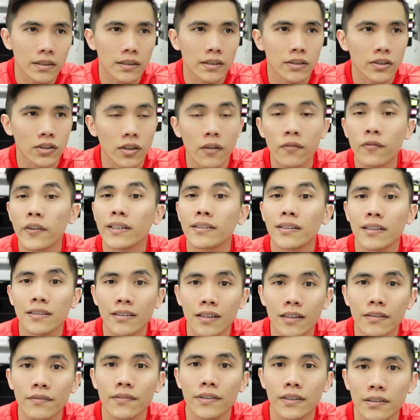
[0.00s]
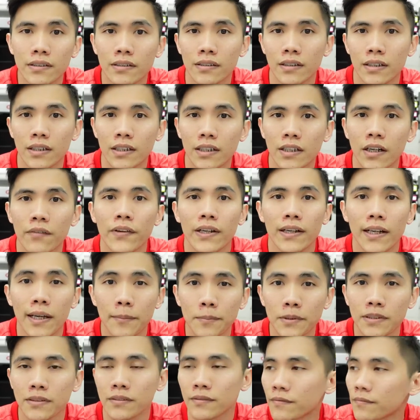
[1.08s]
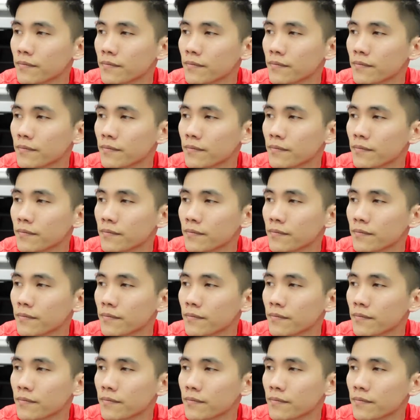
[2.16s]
software setting first. Graphic labs.